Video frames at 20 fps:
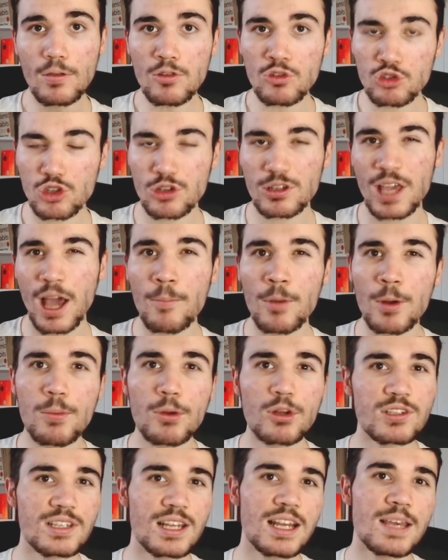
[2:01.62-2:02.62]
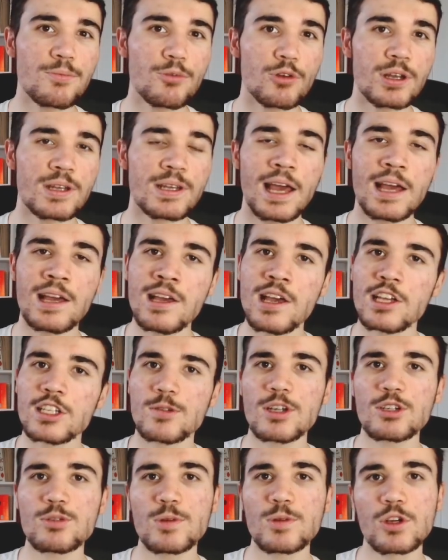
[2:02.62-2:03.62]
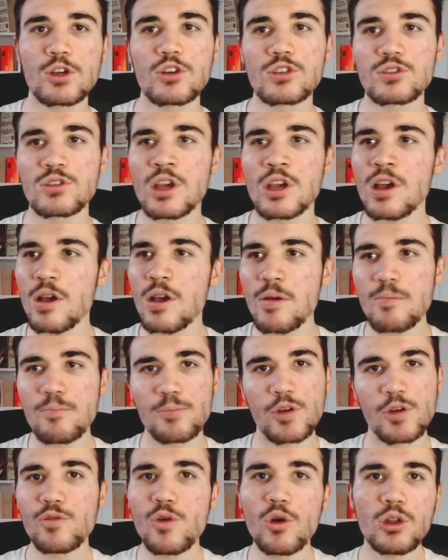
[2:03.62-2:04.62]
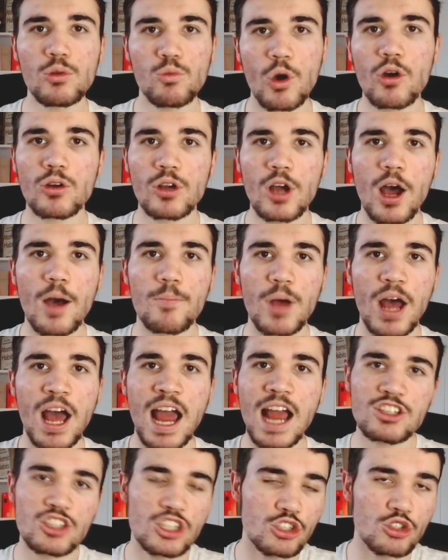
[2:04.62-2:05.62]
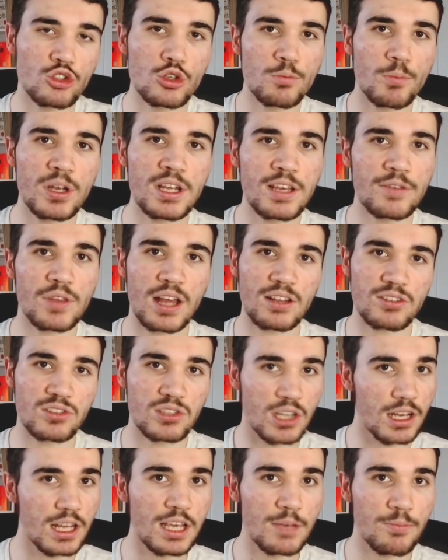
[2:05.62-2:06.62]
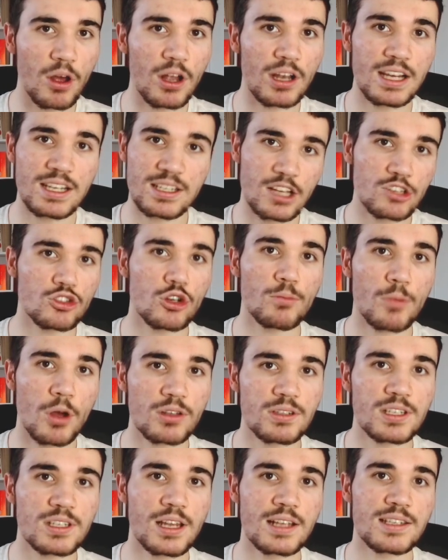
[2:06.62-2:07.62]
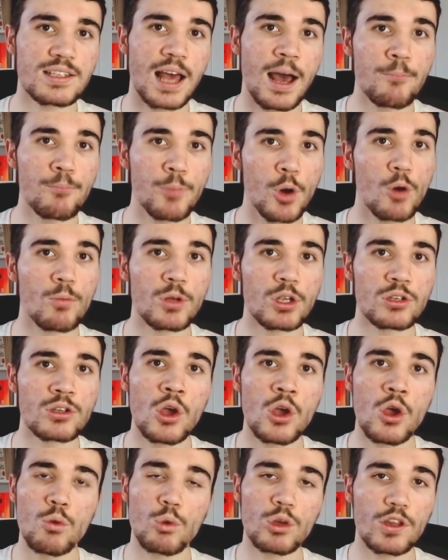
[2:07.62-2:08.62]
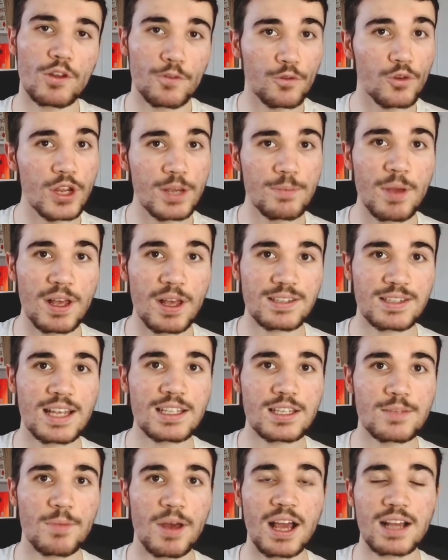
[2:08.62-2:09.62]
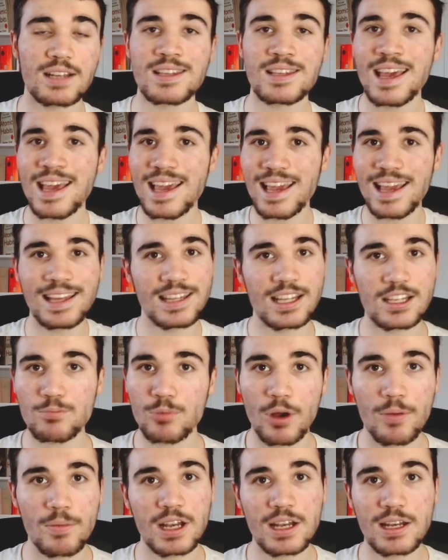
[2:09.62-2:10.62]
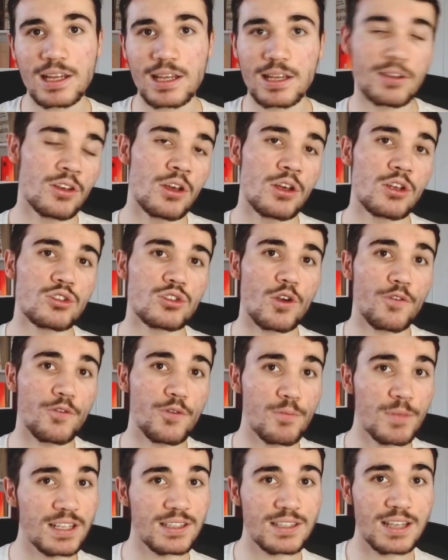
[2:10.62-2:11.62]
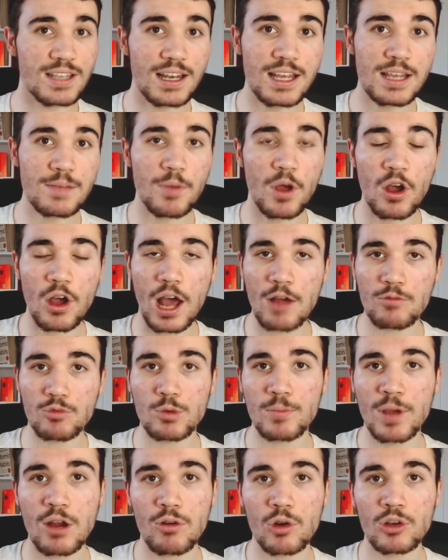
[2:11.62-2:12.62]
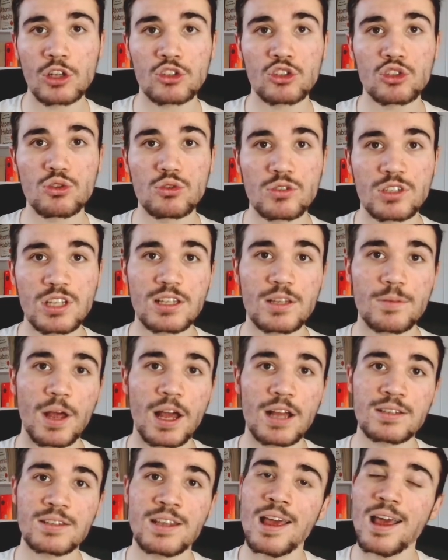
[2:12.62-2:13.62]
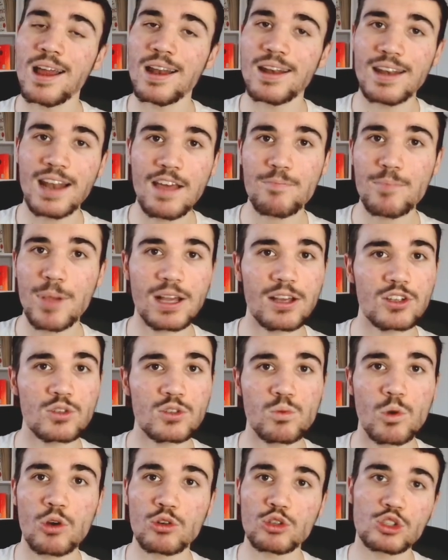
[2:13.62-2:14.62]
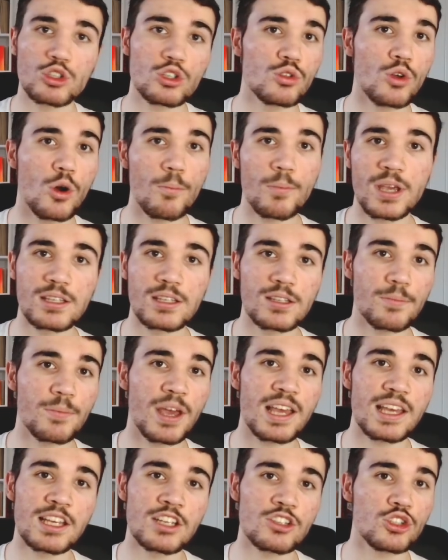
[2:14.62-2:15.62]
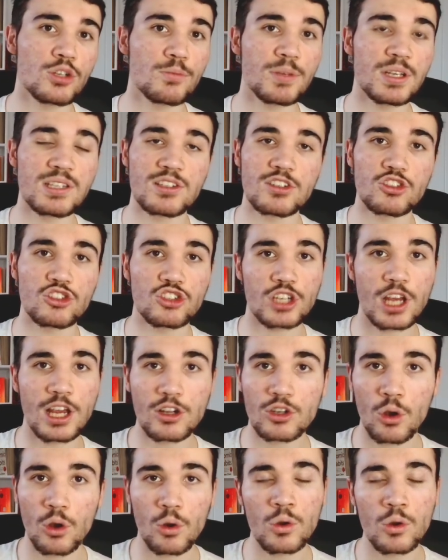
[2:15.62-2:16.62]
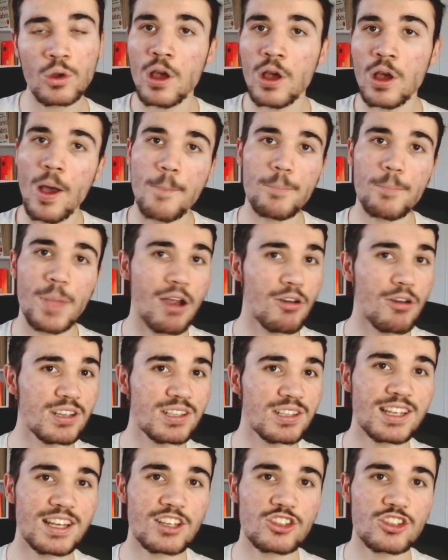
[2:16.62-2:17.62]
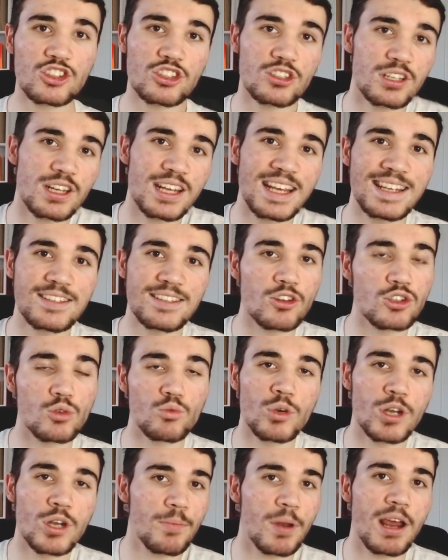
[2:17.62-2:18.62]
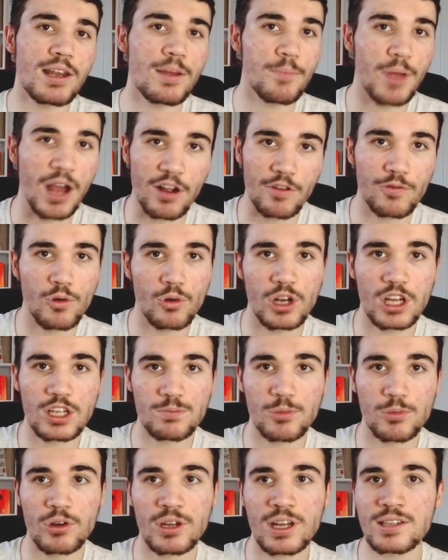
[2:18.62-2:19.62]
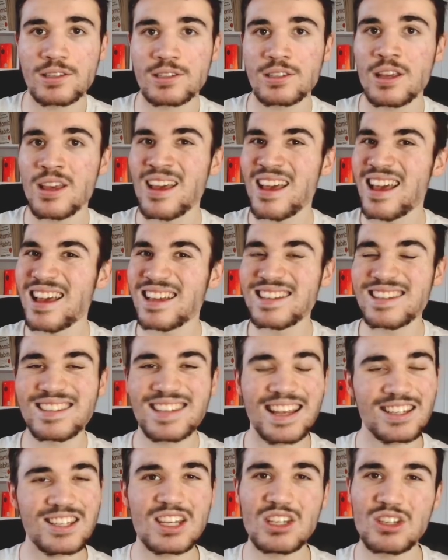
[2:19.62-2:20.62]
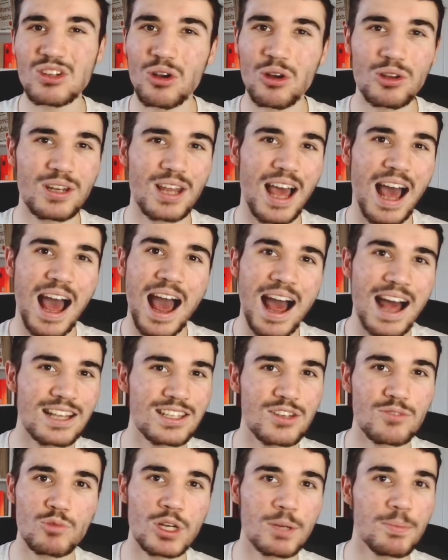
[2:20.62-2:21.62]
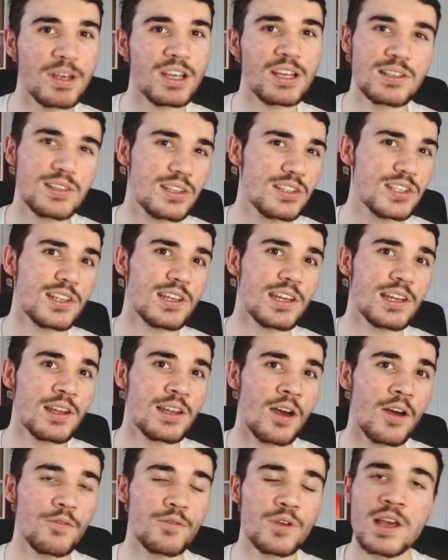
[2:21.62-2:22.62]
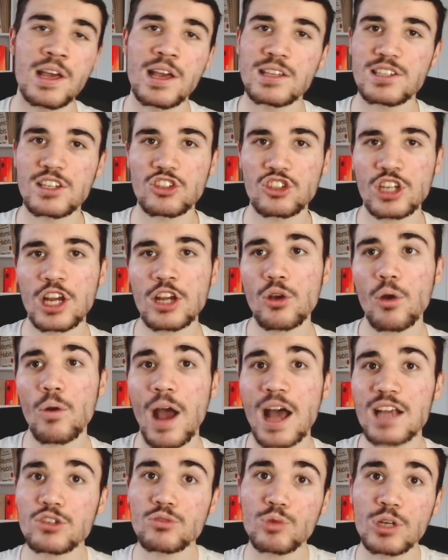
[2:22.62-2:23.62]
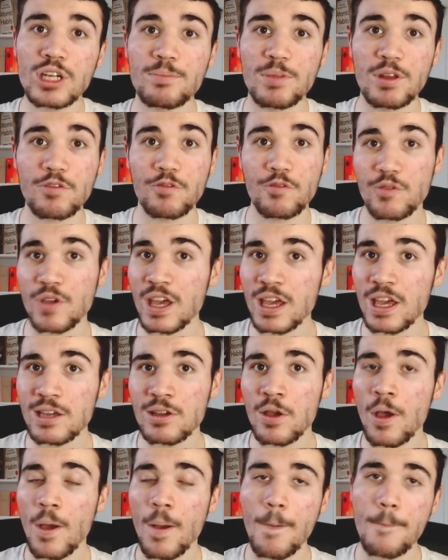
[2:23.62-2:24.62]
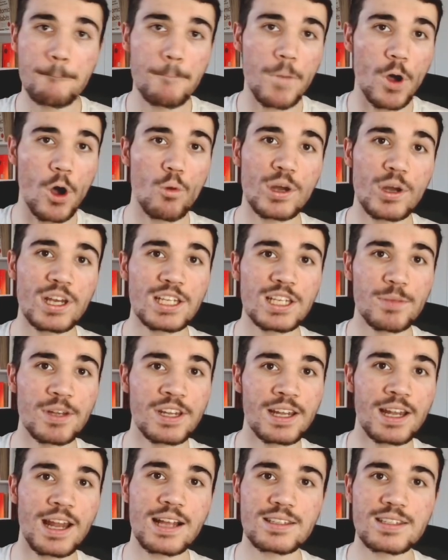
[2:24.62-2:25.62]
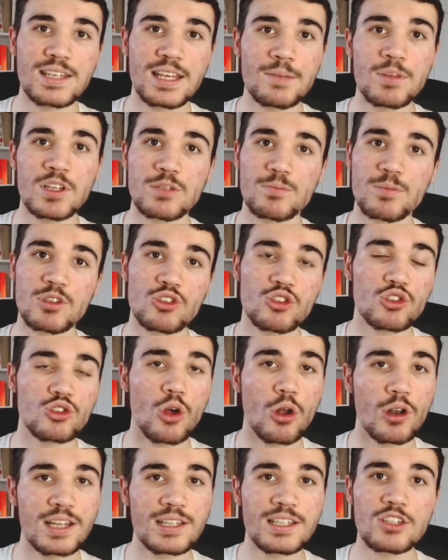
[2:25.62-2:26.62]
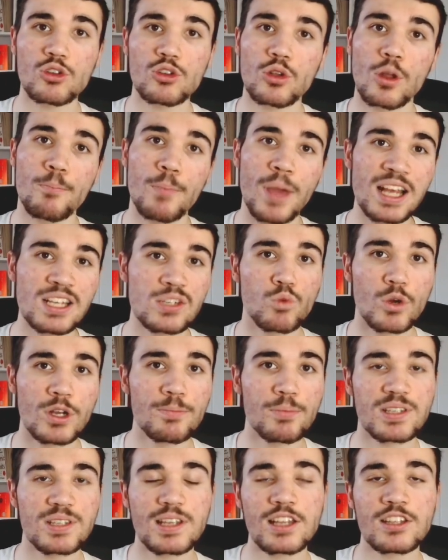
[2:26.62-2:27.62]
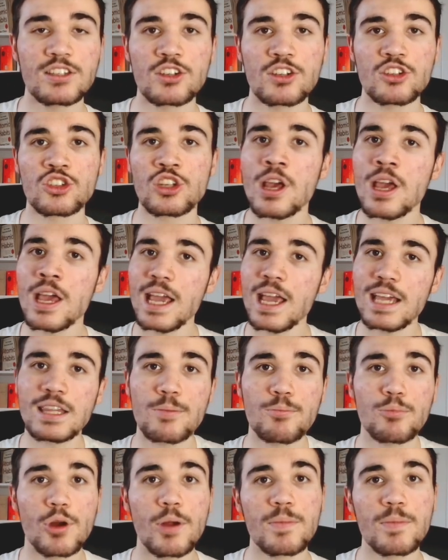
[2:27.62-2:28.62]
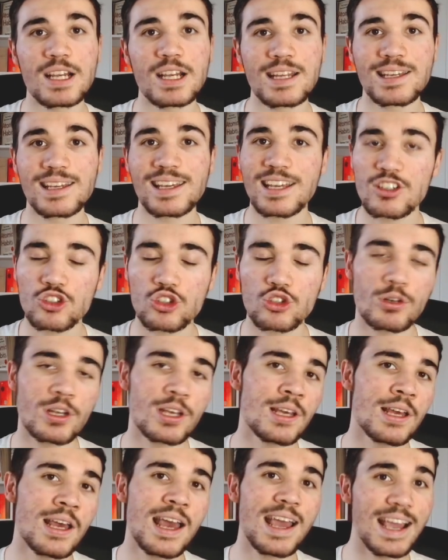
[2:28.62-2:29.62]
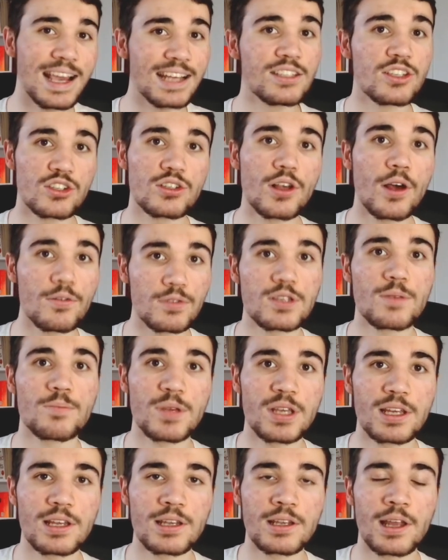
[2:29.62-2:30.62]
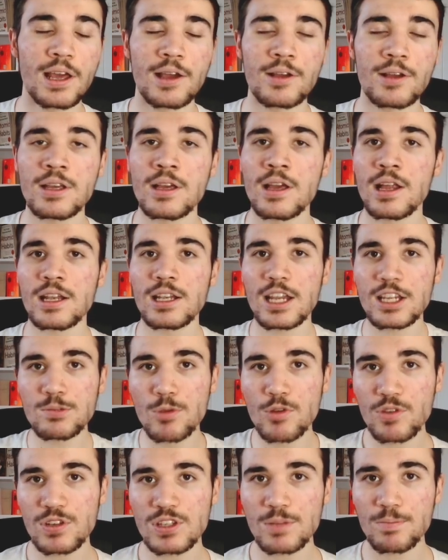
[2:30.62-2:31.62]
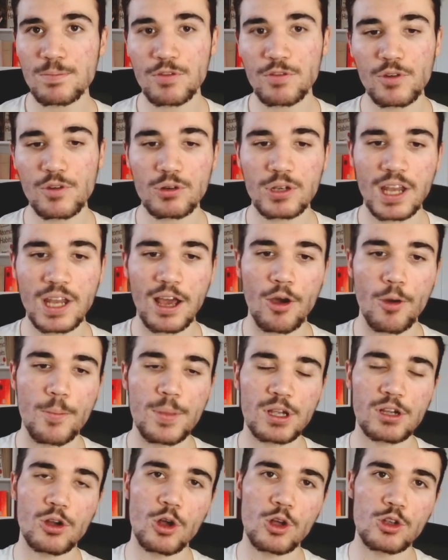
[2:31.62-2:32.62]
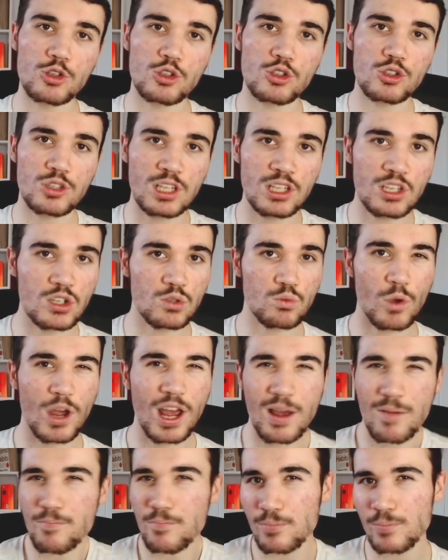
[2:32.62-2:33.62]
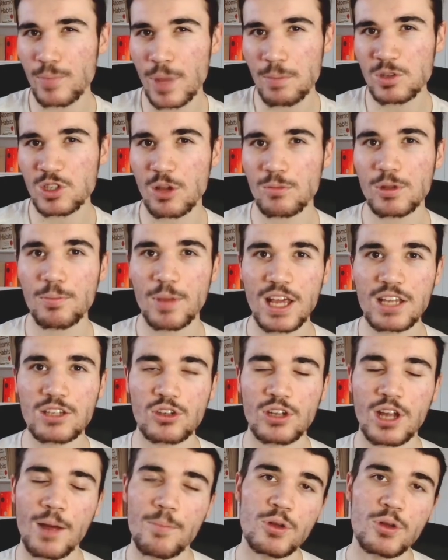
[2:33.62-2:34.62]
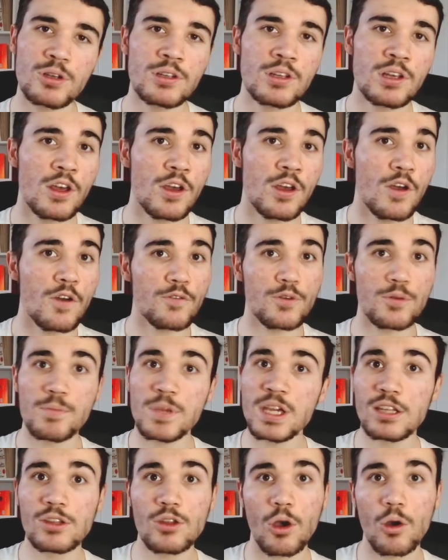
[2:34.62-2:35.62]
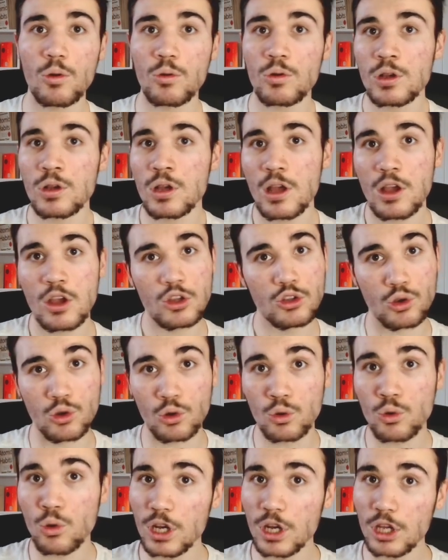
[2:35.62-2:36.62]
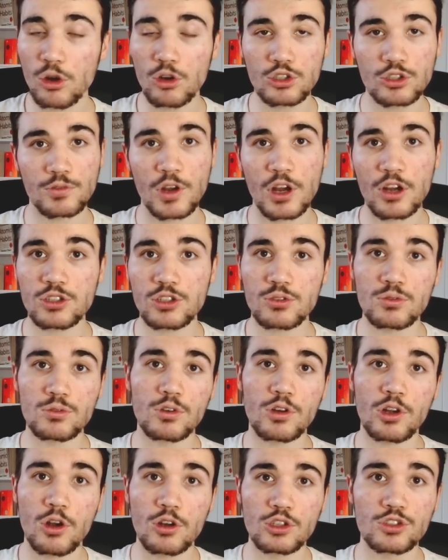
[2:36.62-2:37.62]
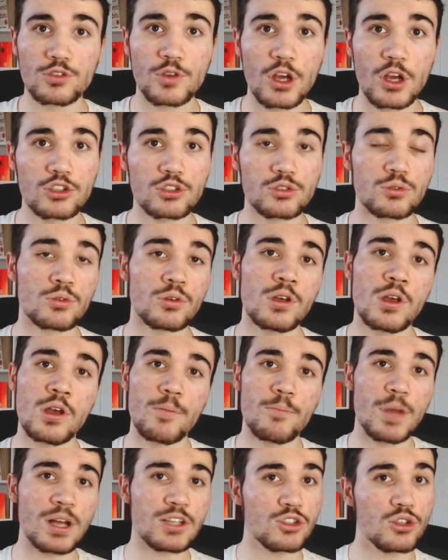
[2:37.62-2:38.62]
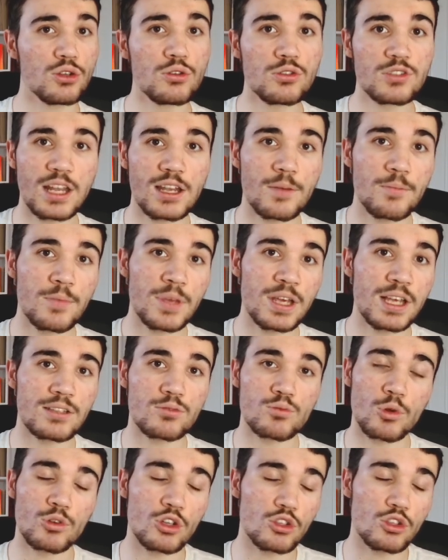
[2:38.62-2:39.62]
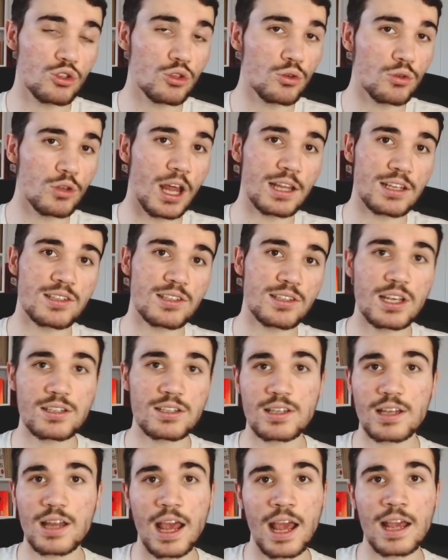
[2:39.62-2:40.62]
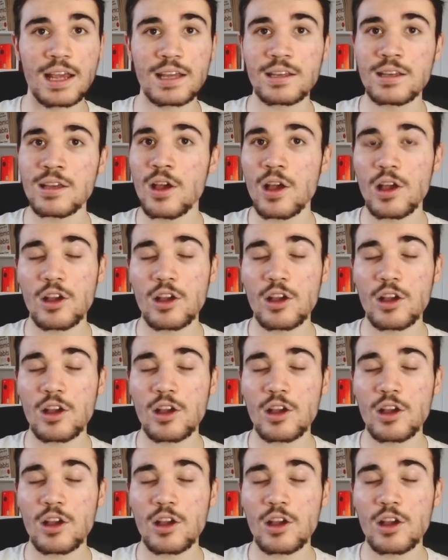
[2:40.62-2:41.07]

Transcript: So yeah, I'm going to put Saliba in there, especially because before the World Cup, I actually do believe that Saliba, Lisandro Martinez and Botman were the three best centre-backs in this Premier League. So for me, Saliba and Romero are the two centre-backs. Left-back as well should not be a debate. It should be Zinchenko. Perisic, he doesn't really play in a back four, let's be honest. Sessignon hasn't really been consistent enough. Zinchenko hasn't really been fit, but when he's been in that team, he's been solid. He's got the best win percentage in the Premier League history. He deserves to be in there. Let's move into midfield now, because this is where maybe some debates could happen. For me, though, you can call it controversial. Controversial. My two centre mids, well, the two, like the six and eight,